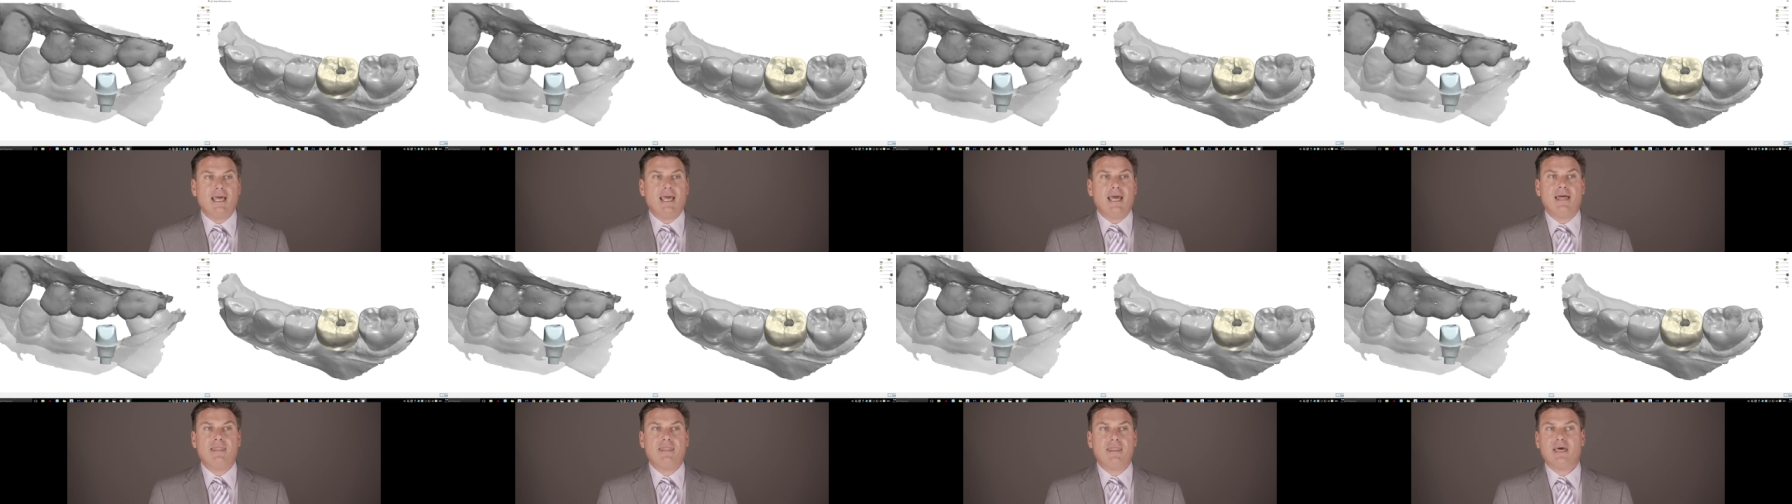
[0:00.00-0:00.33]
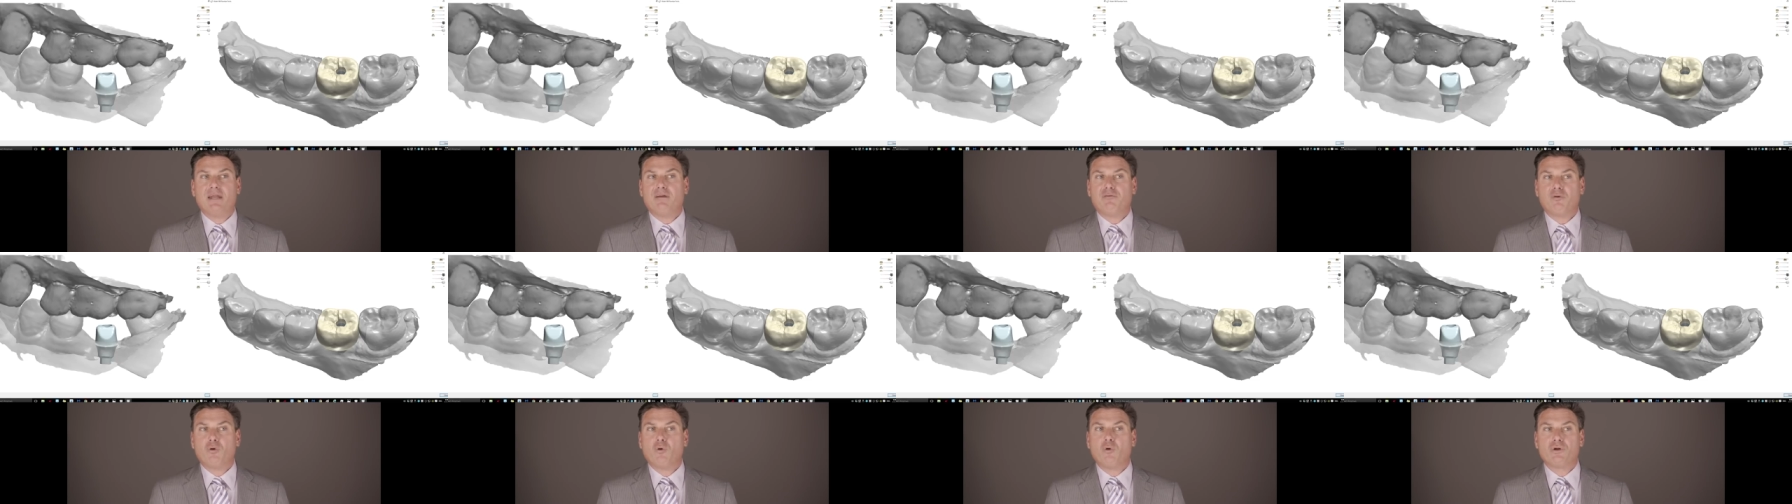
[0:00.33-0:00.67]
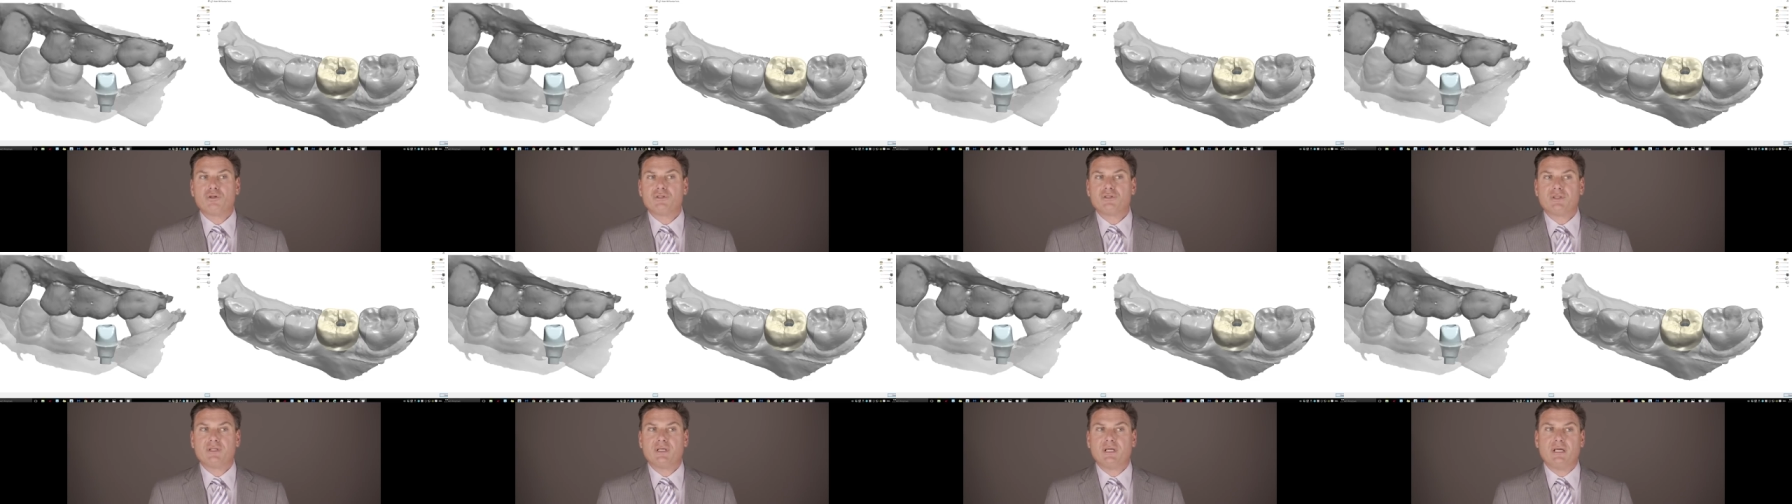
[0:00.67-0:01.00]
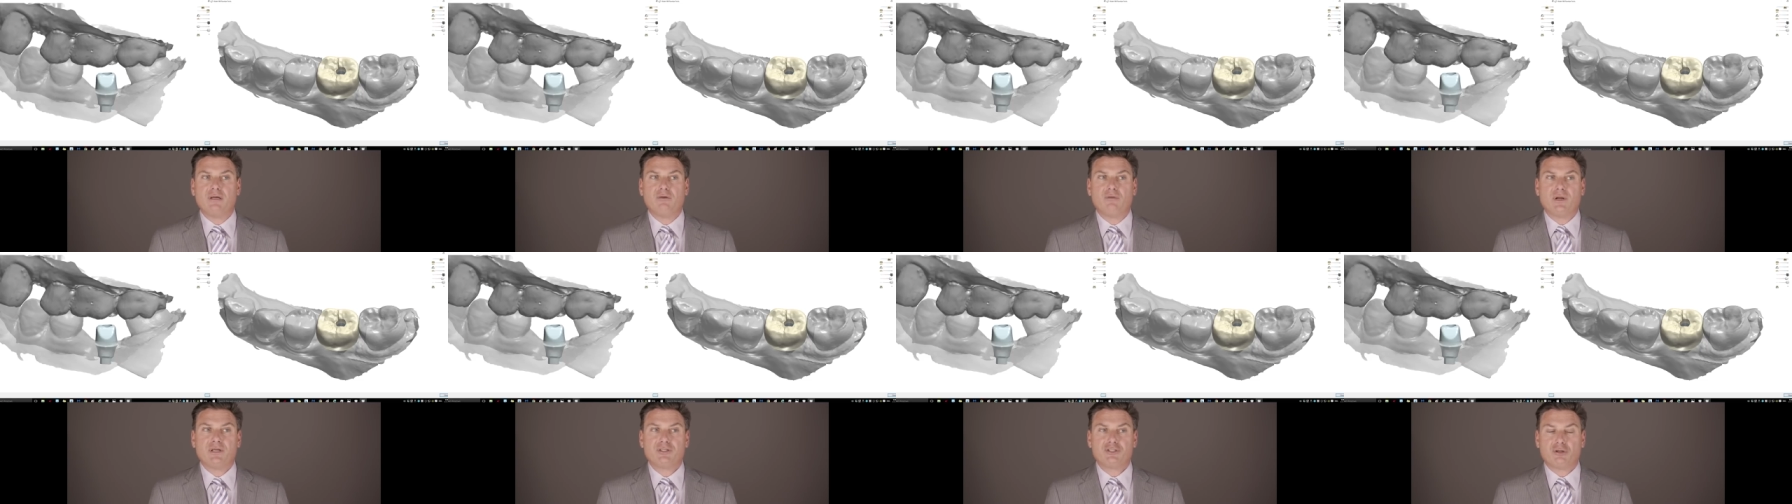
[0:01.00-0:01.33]
and then of course
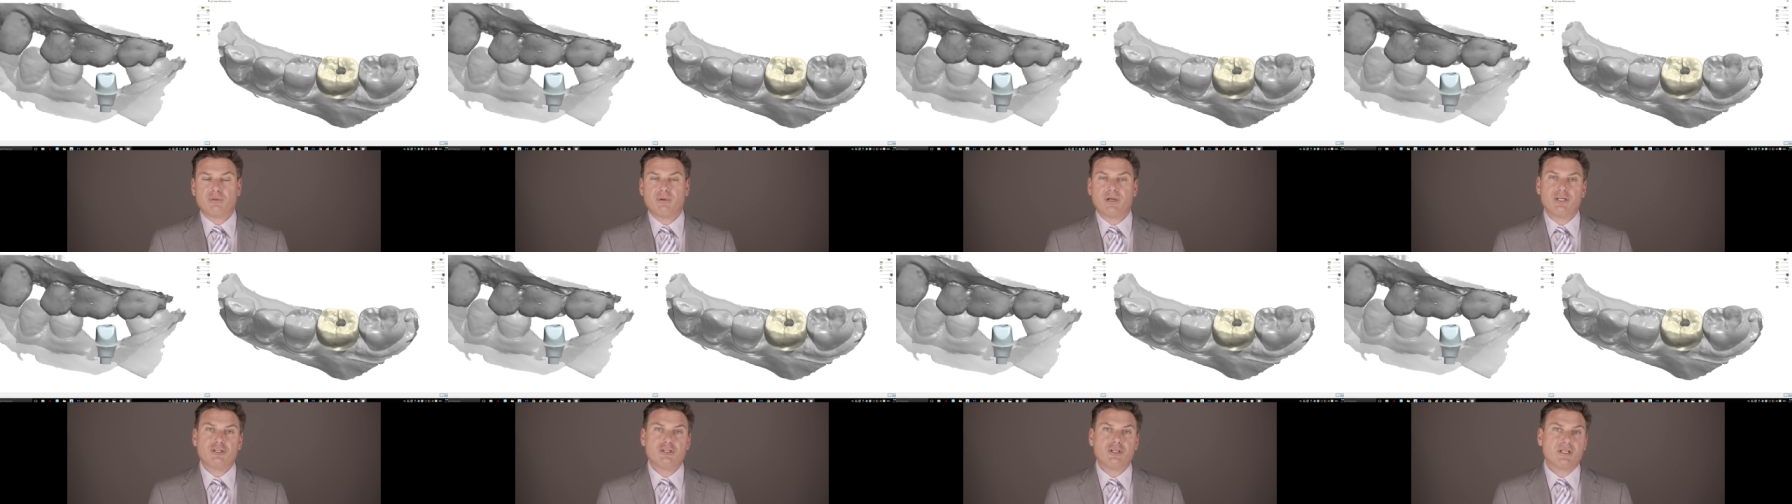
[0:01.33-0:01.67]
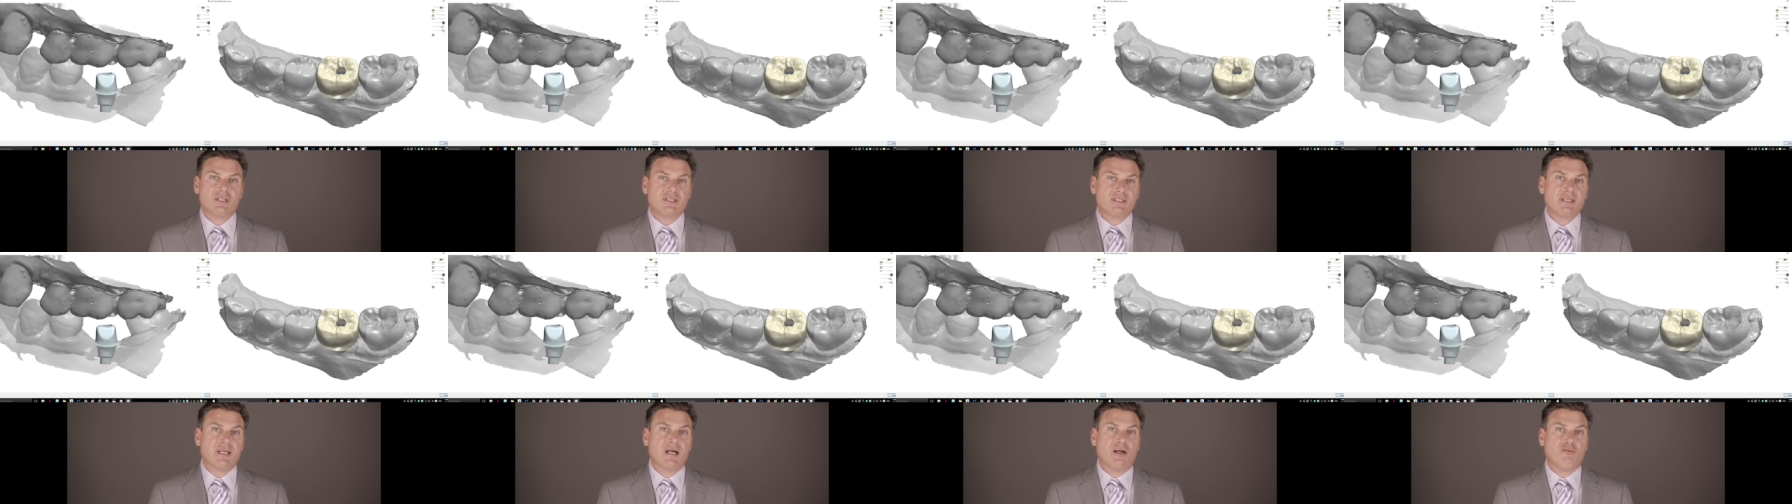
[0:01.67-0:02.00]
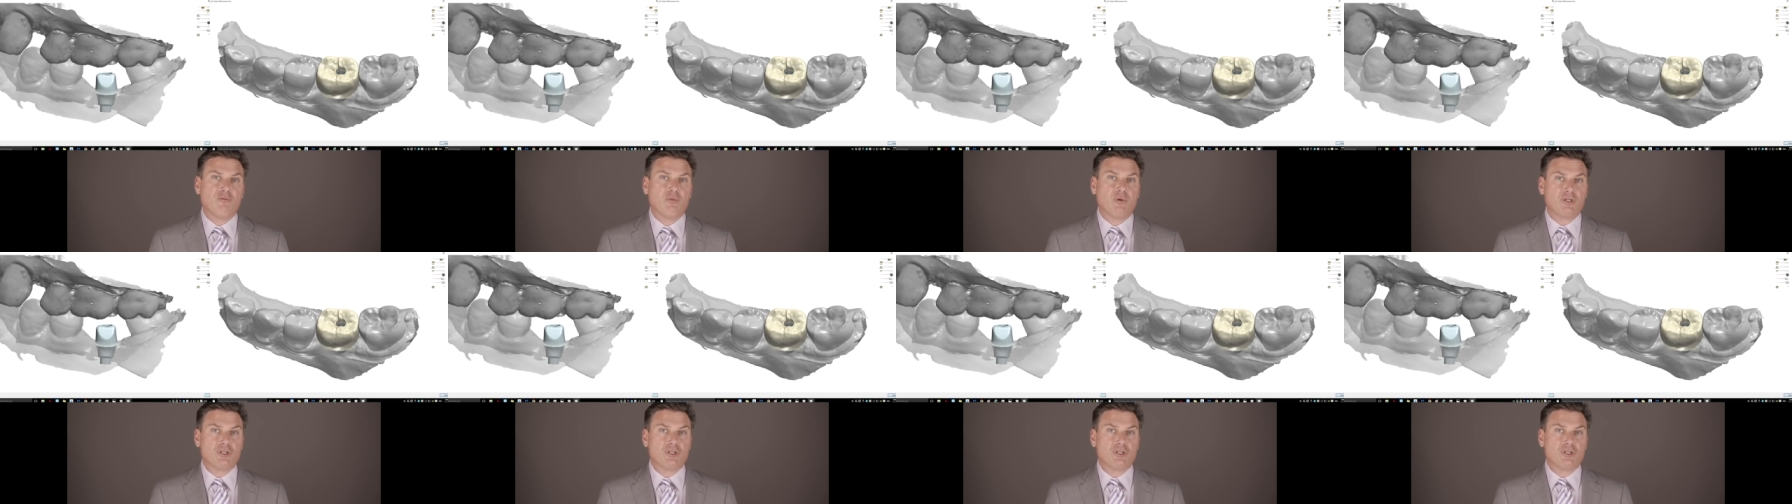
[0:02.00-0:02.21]
the restoration itself,